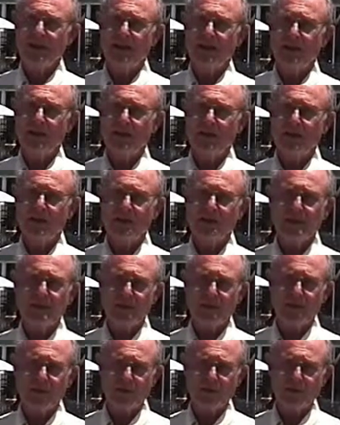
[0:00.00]
clothing
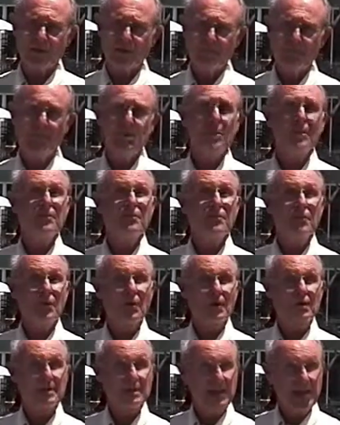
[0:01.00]
store moved four
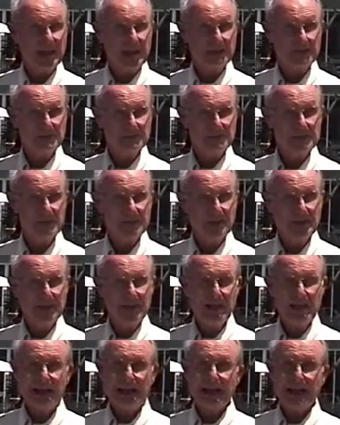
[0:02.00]
times.
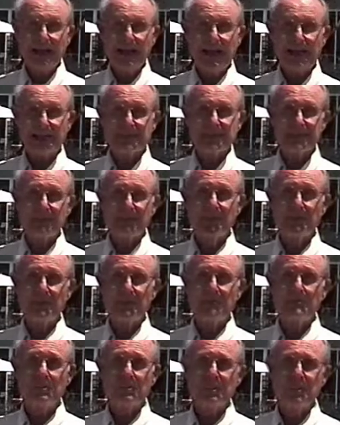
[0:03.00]
The last time they
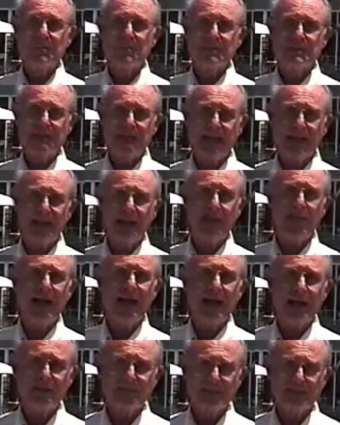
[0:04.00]
moved was out at
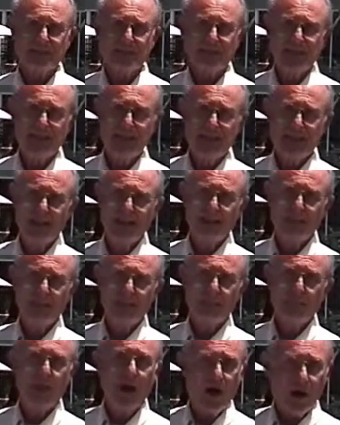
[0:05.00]
Ralph's
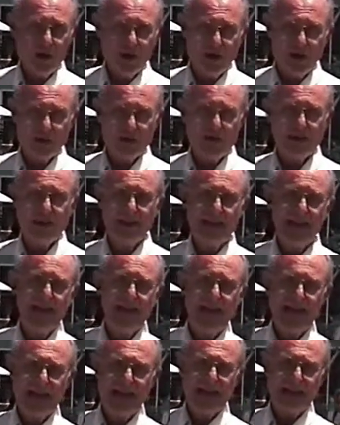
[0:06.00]
Mall.
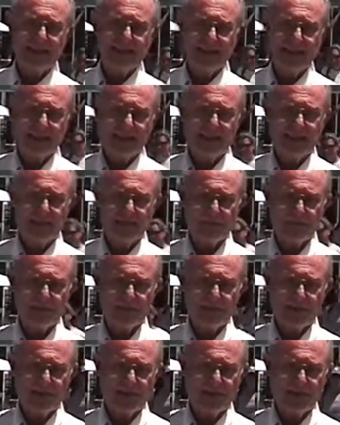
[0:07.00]
And um,
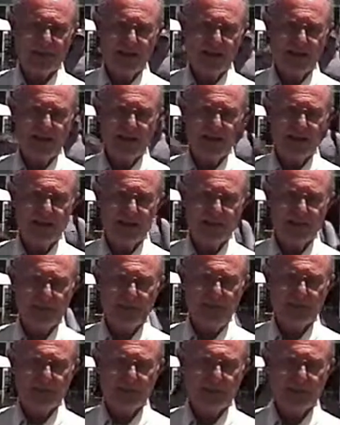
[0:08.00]
uh,
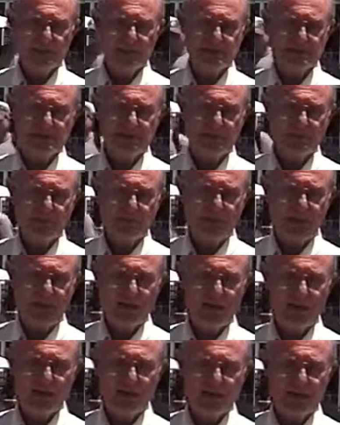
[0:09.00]
that was uh,
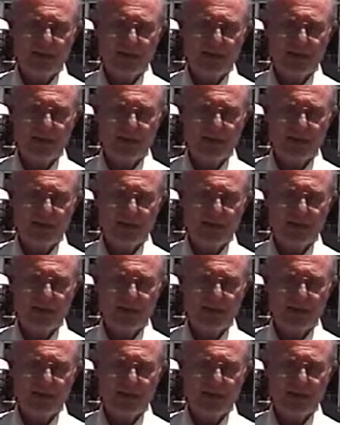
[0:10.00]
probably